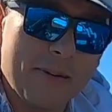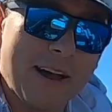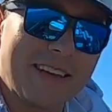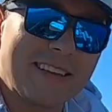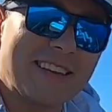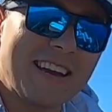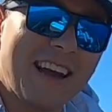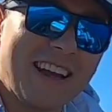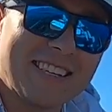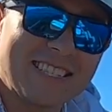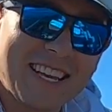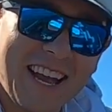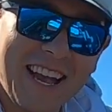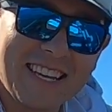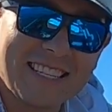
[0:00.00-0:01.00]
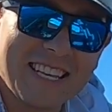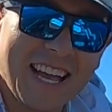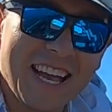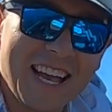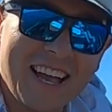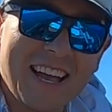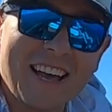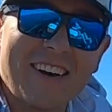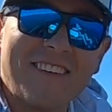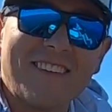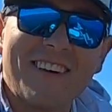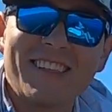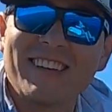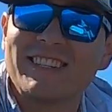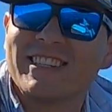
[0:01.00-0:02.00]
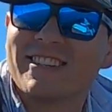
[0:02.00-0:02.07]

my gosh, guys. What a